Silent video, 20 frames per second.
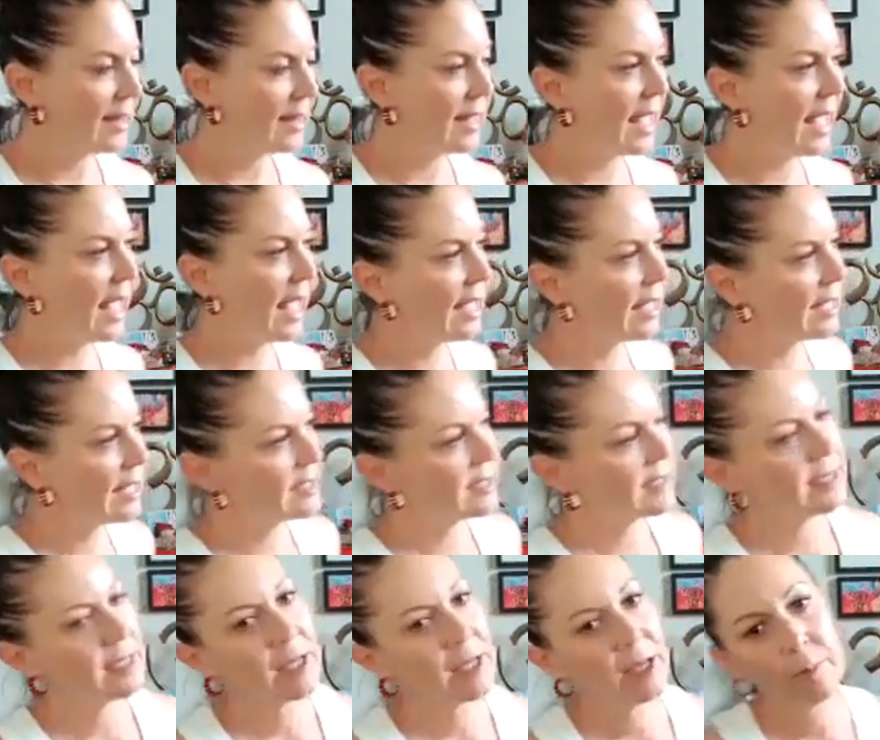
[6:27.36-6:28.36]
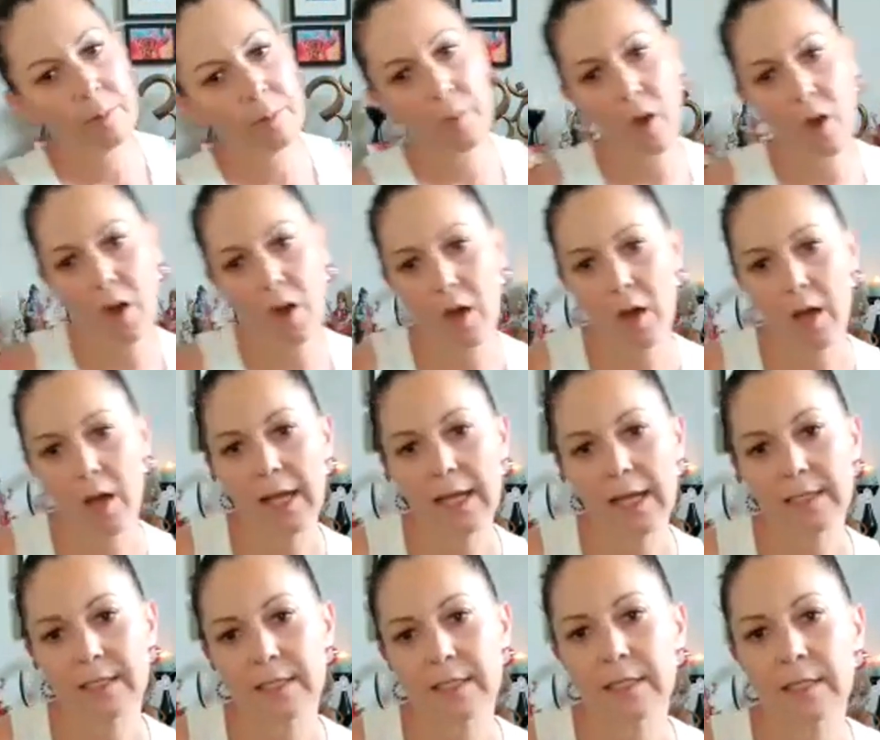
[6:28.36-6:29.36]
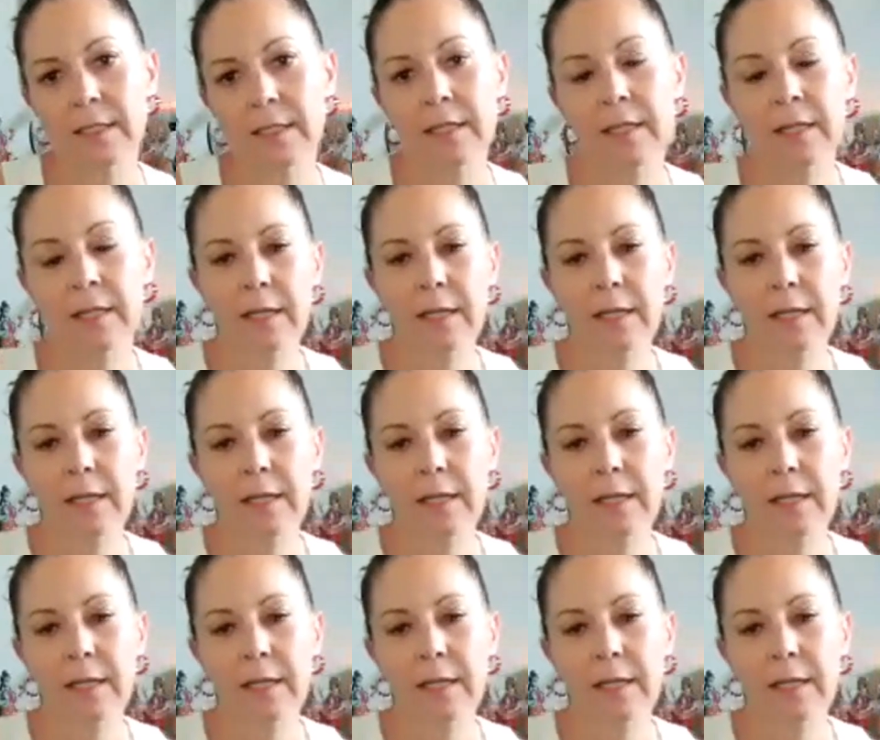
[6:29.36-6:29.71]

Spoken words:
and the hands behind